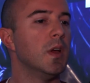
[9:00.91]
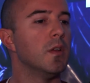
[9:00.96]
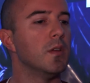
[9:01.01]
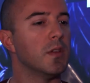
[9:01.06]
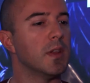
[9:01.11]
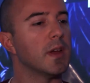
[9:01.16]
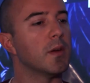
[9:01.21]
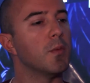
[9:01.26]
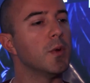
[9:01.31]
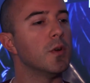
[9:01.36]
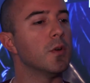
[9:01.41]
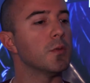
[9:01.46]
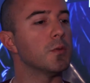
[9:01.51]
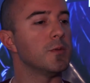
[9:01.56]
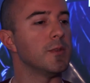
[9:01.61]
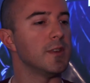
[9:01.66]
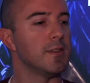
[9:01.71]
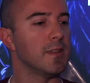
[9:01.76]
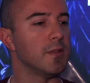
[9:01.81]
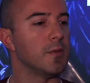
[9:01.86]
we don't
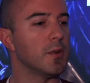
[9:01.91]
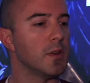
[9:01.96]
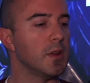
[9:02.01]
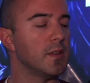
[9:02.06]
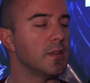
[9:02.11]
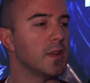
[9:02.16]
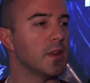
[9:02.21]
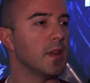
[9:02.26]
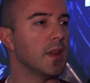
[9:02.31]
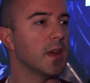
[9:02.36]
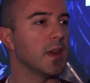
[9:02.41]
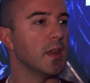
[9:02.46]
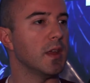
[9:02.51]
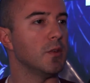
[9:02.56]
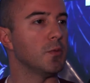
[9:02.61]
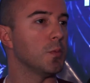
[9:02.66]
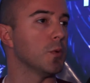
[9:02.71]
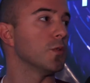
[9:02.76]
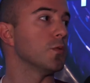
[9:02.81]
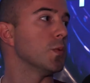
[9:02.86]
specifically say like
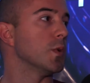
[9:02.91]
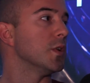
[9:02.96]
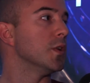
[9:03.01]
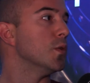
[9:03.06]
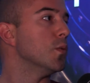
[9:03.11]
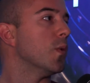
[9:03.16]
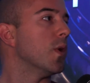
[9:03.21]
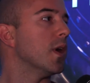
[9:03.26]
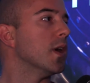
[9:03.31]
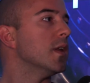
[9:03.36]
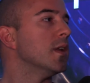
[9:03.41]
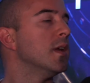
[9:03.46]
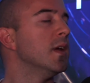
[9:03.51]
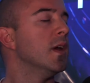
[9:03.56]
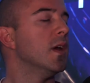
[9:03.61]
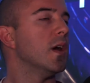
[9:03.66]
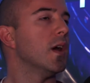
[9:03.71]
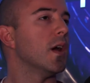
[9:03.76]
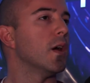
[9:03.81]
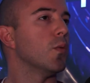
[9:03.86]
esports, what do you want?
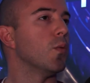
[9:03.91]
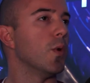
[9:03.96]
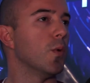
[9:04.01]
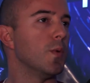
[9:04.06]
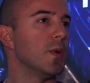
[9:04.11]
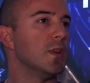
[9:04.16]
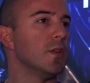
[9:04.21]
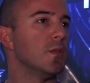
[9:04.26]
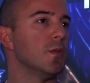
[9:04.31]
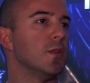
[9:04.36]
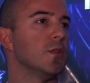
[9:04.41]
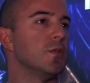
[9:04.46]
What we do